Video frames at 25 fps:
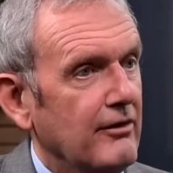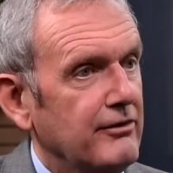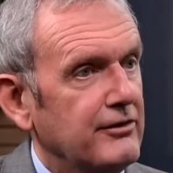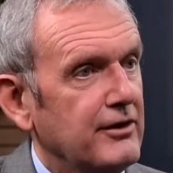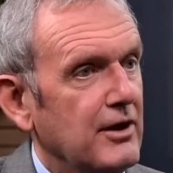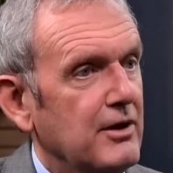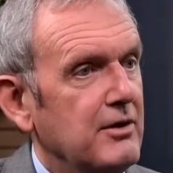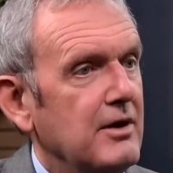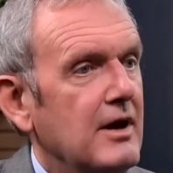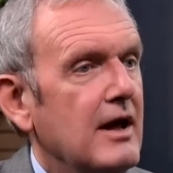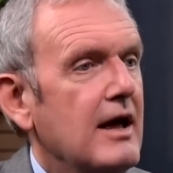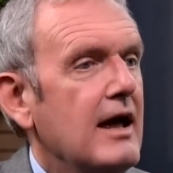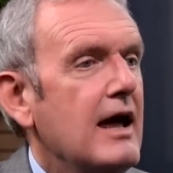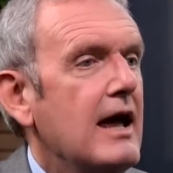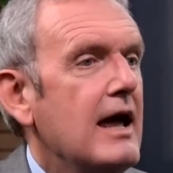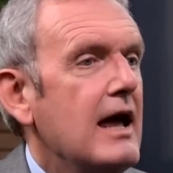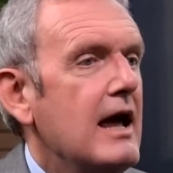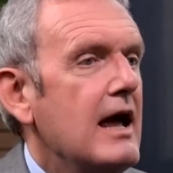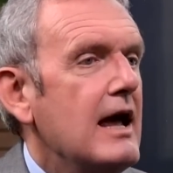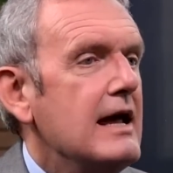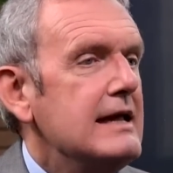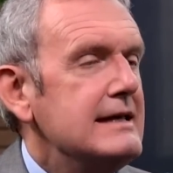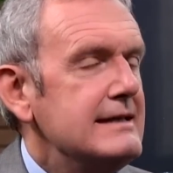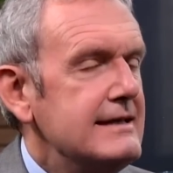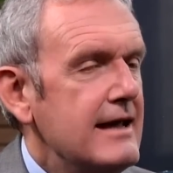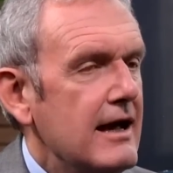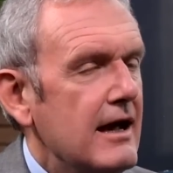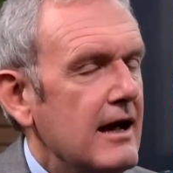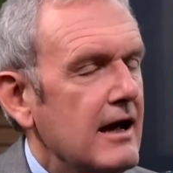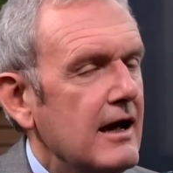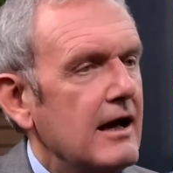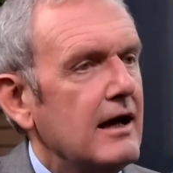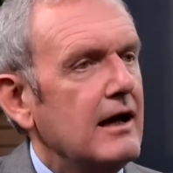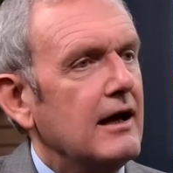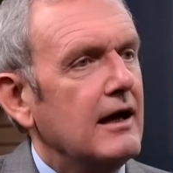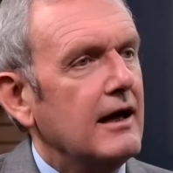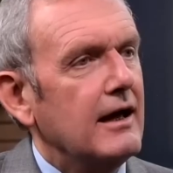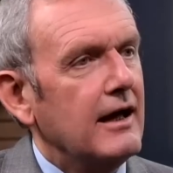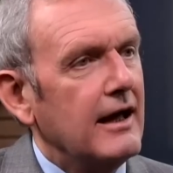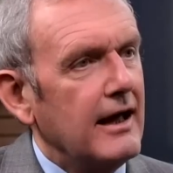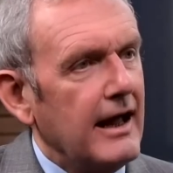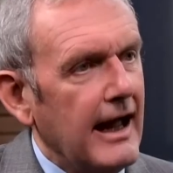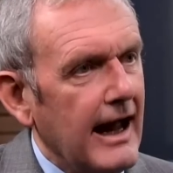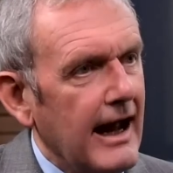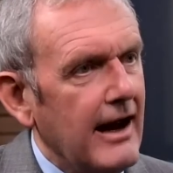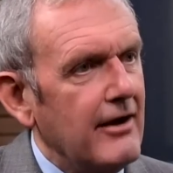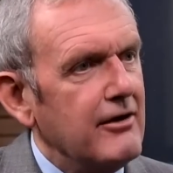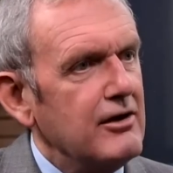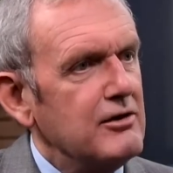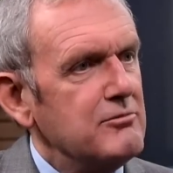So, yeah,
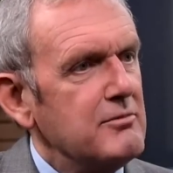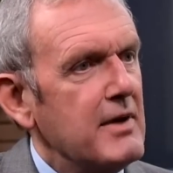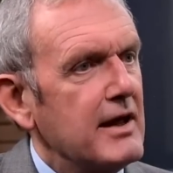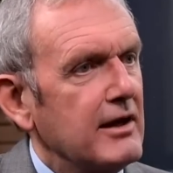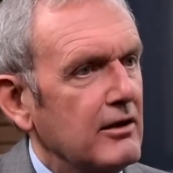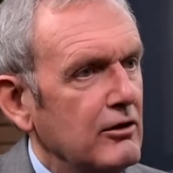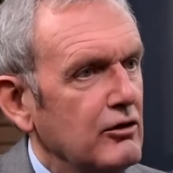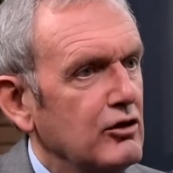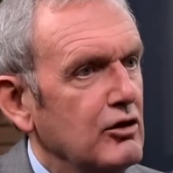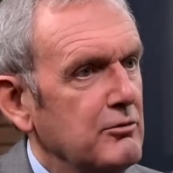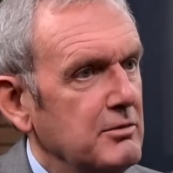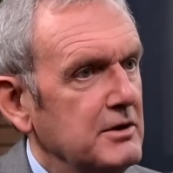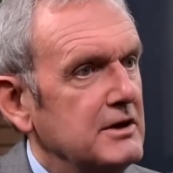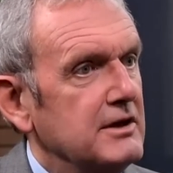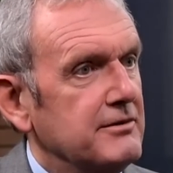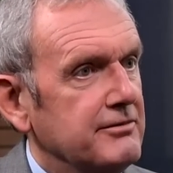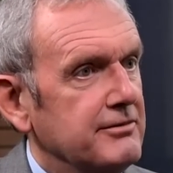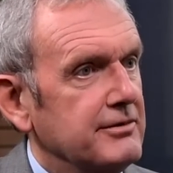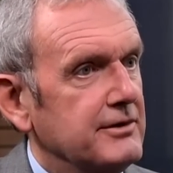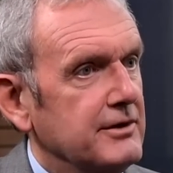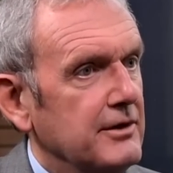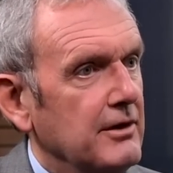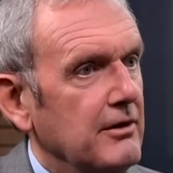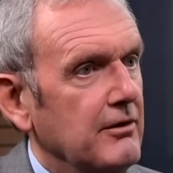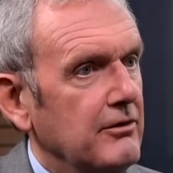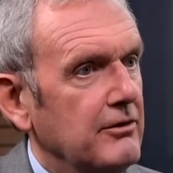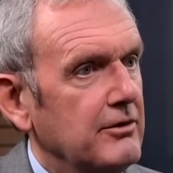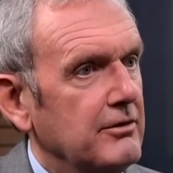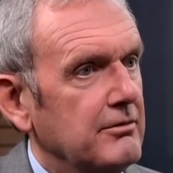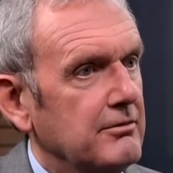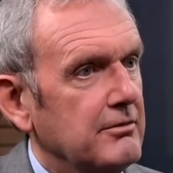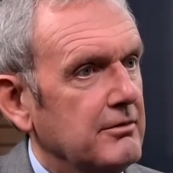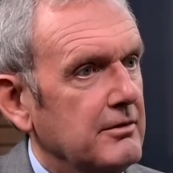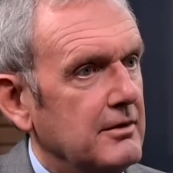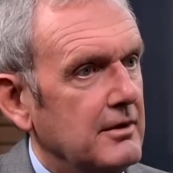Harry and Meghan could be difficult.